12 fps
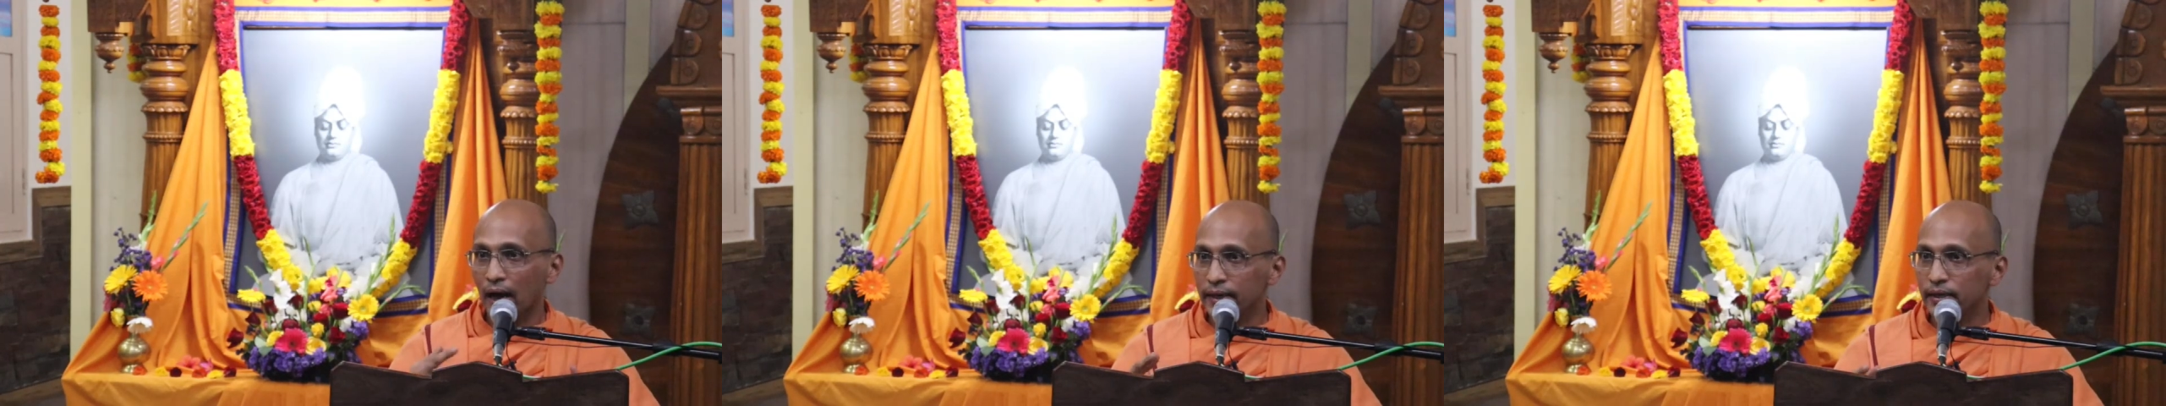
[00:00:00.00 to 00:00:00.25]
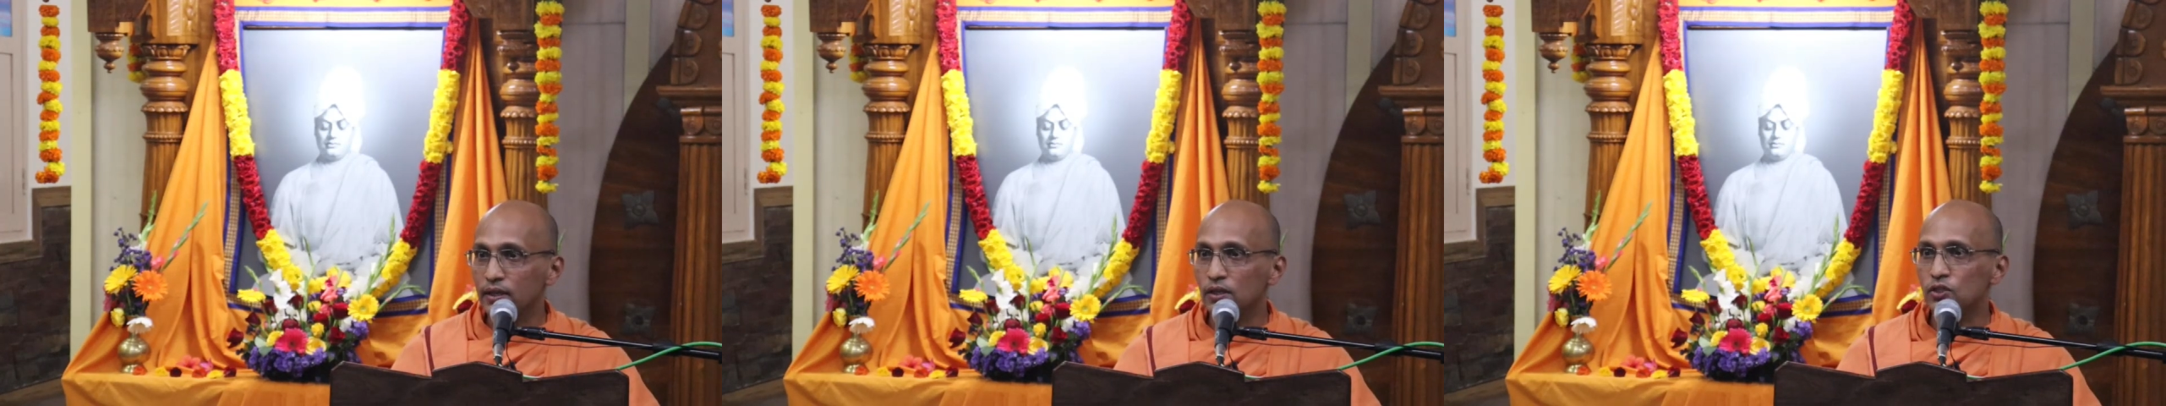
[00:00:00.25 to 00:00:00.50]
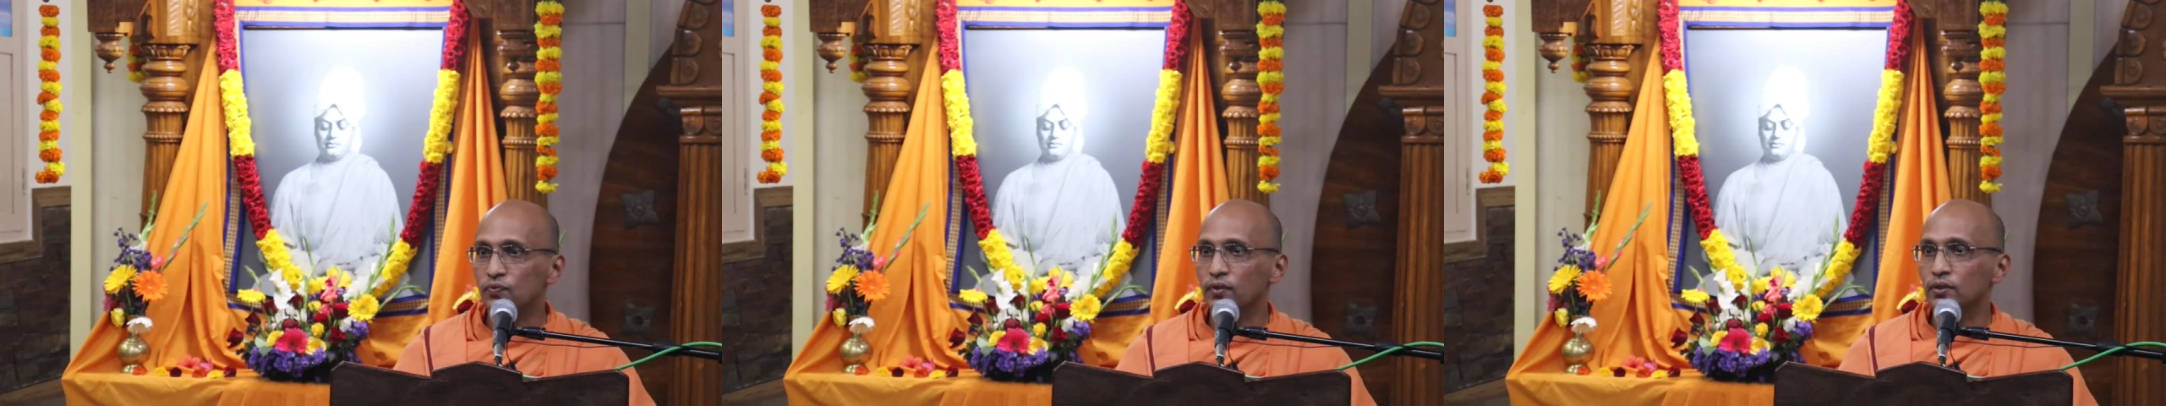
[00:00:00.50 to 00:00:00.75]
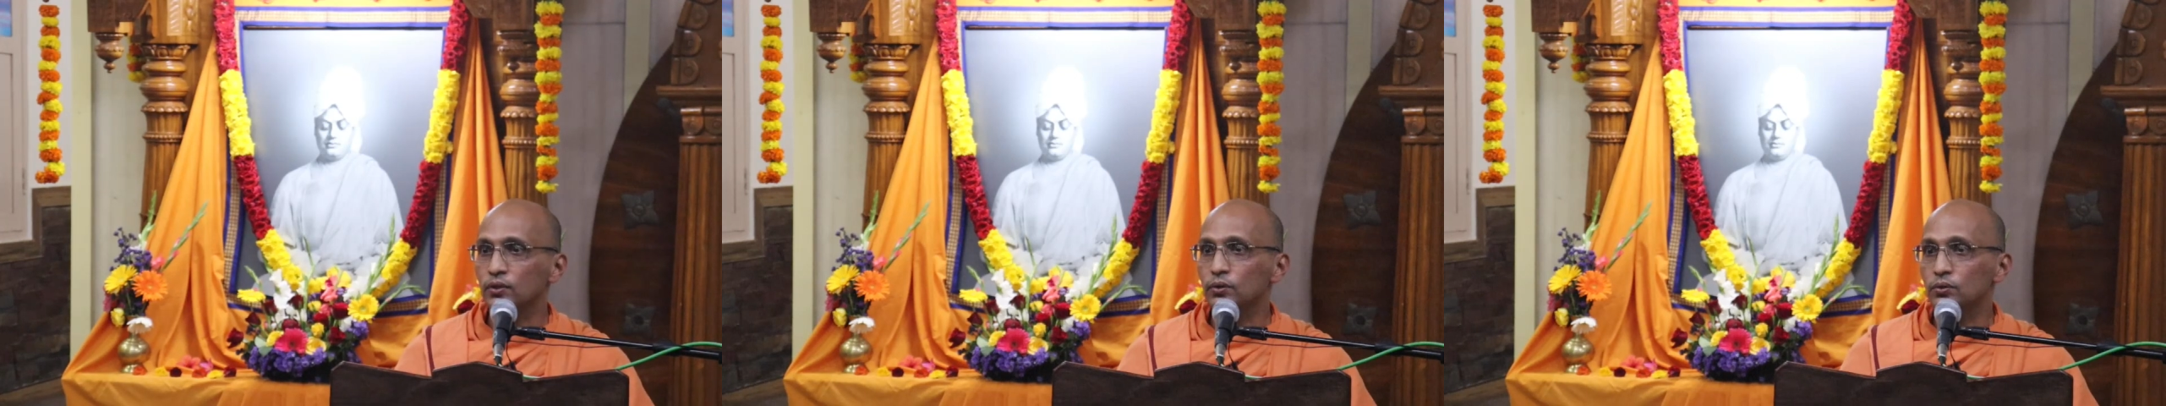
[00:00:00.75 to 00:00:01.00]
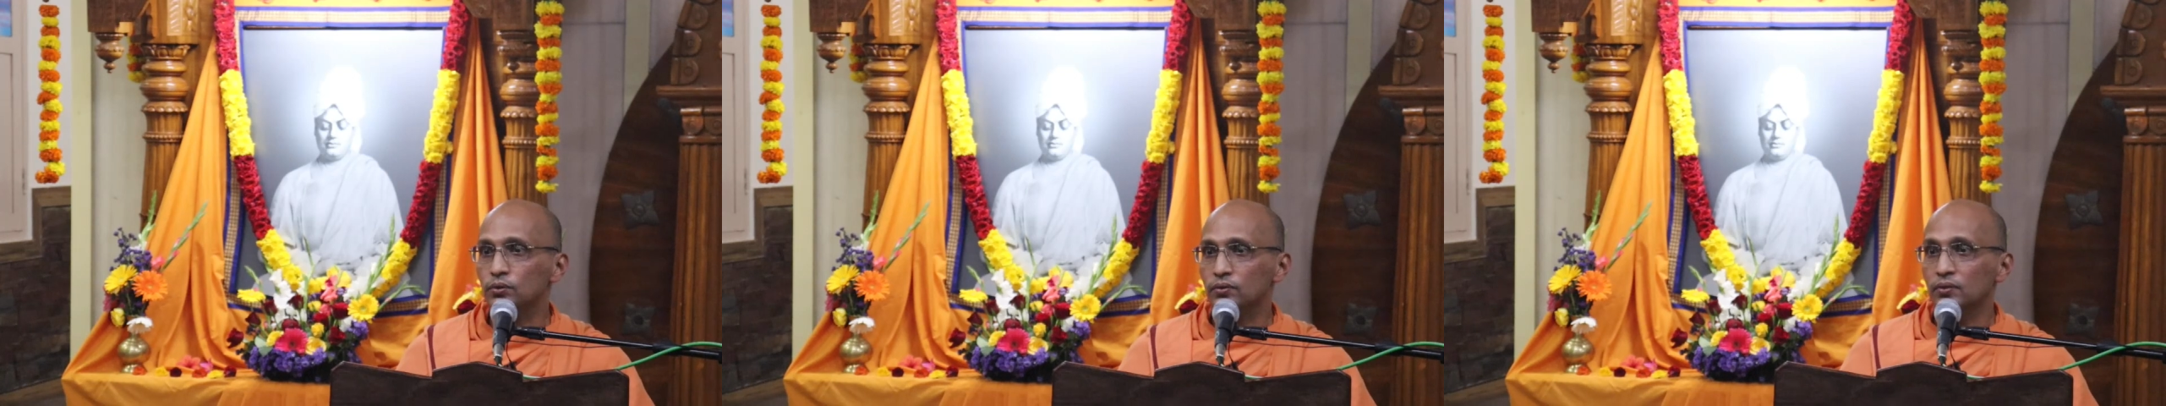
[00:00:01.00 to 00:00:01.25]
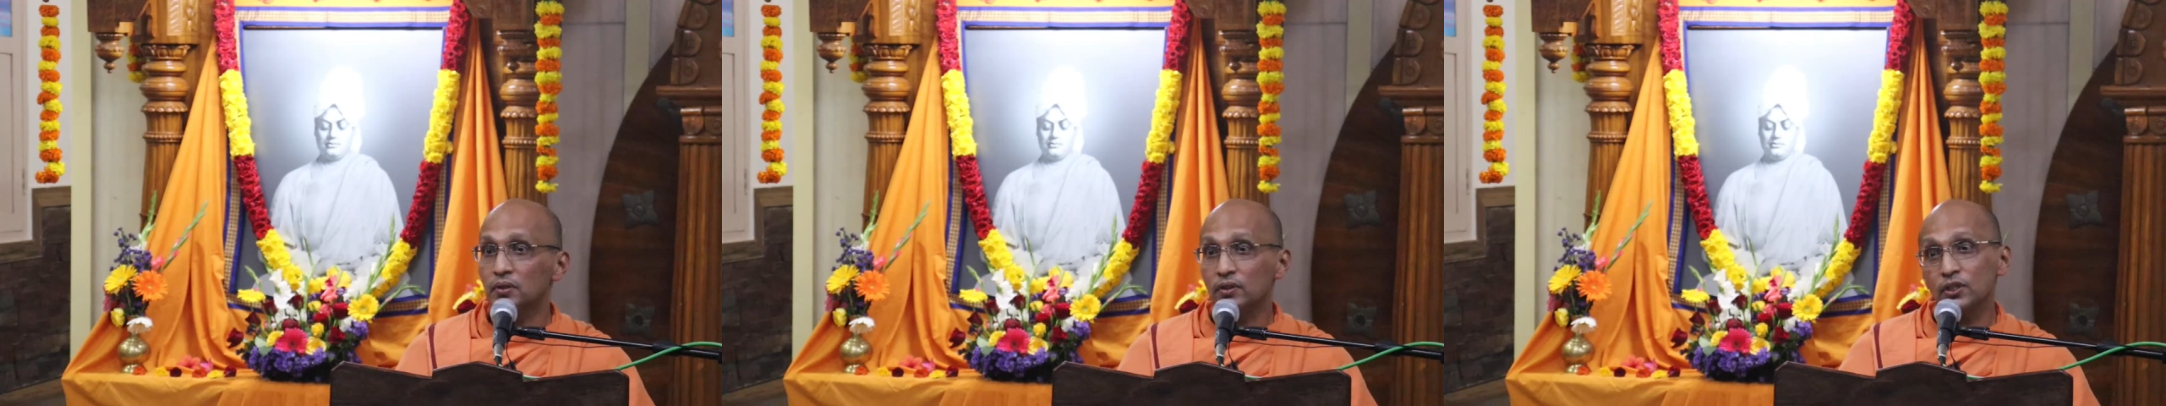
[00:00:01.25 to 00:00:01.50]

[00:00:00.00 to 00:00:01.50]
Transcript: ideals for the youth.